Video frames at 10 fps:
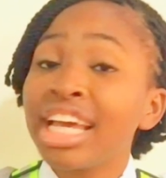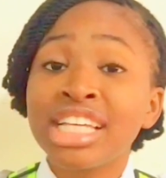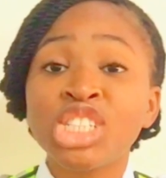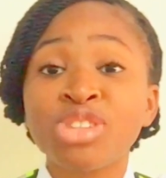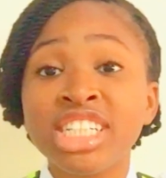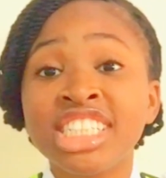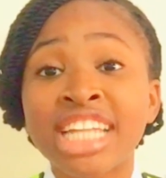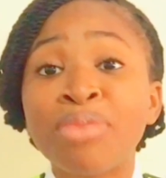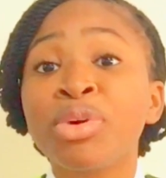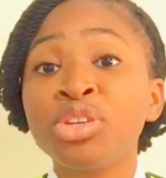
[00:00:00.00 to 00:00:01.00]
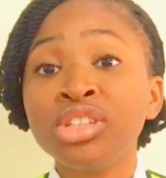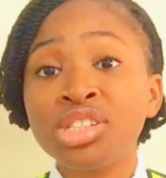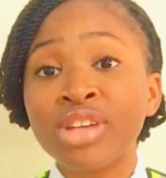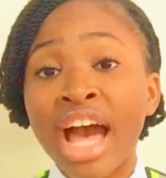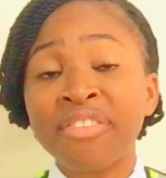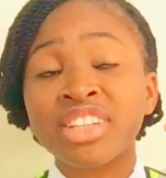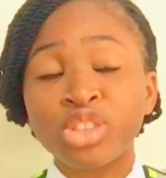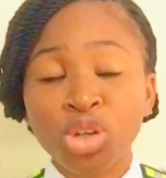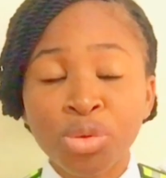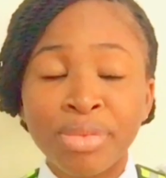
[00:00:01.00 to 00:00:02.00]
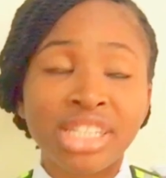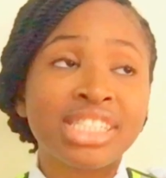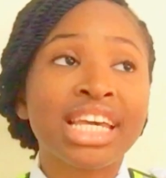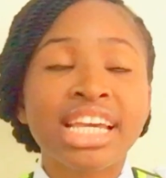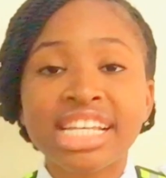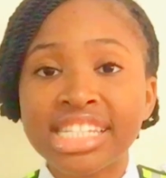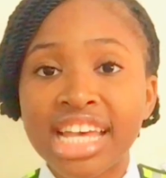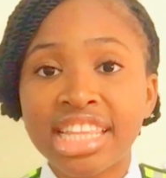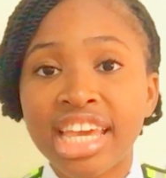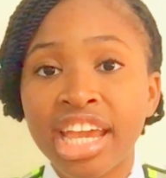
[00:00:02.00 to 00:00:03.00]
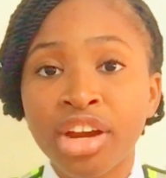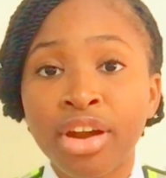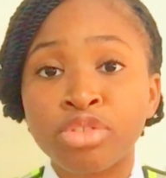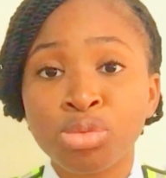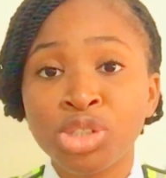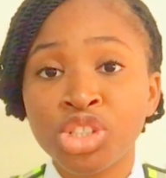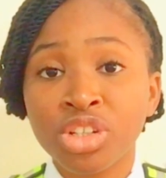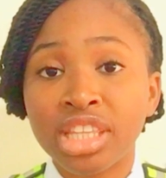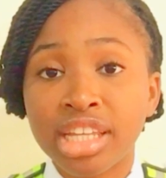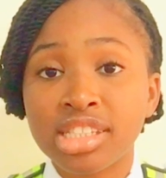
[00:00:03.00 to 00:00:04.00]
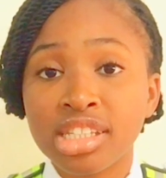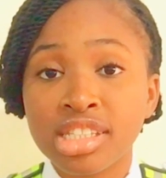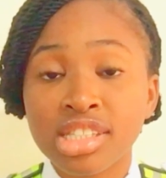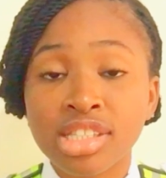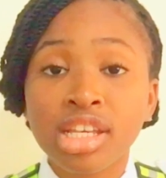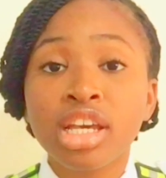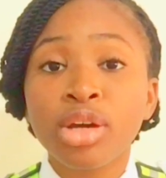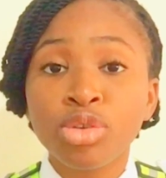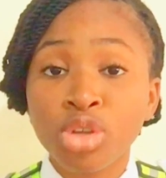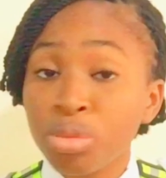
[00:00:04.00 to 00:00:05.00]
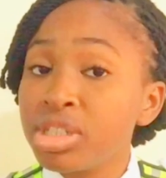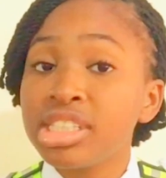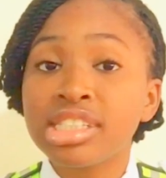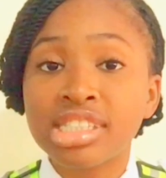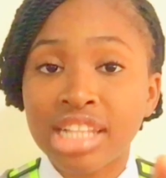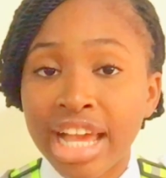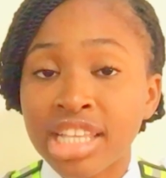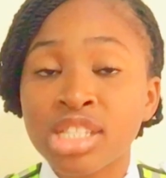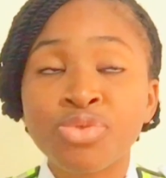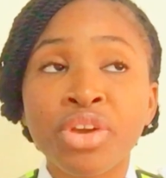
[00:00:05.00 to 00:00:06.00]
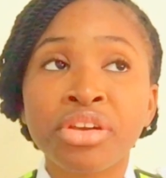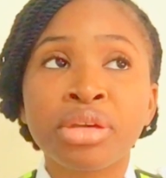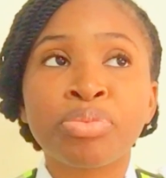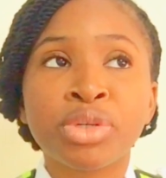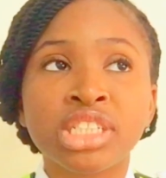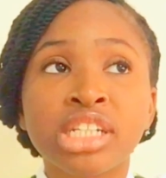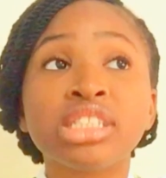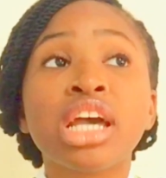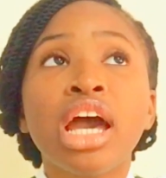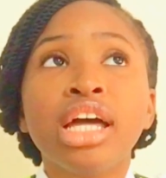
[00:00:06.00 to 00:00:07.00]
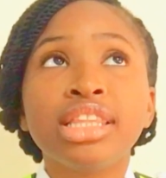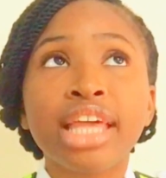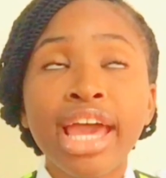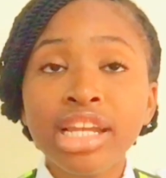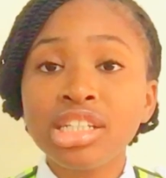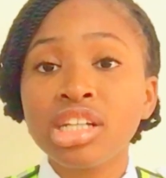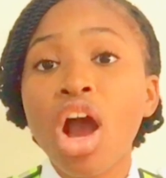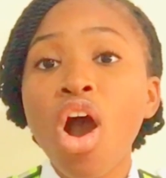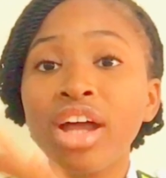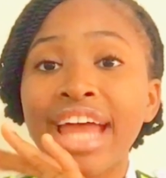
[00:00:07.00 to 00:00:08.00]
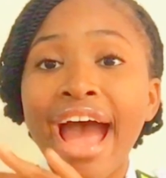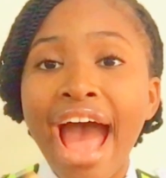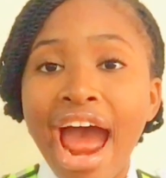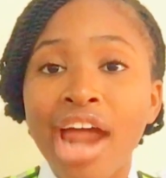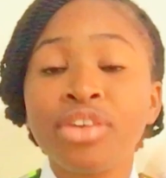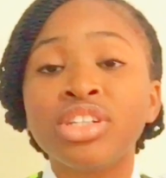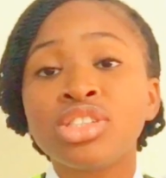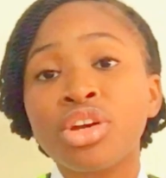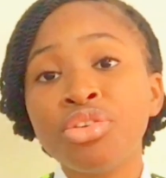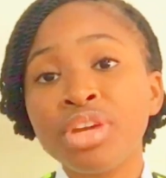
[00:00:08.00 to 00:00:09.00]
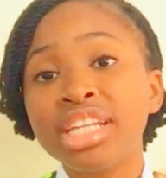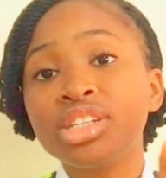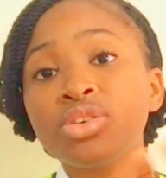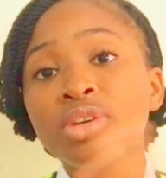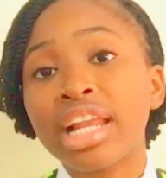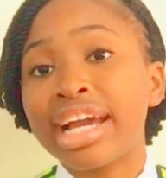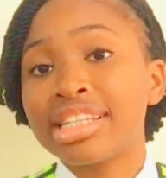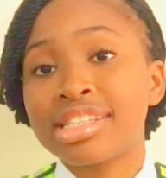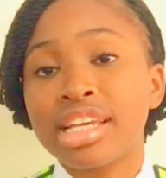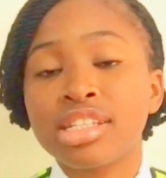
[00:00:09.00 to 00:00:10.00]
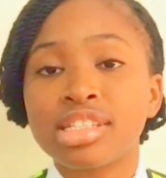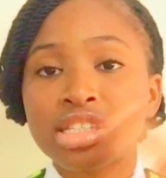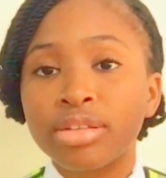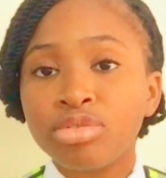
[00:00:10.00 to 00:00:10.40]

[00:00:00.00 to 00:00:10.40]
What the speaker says: it's registered, but you need to have the document inside the aircraft to be sure that you're with it. Like, it's very important. Then the other R is your radio license.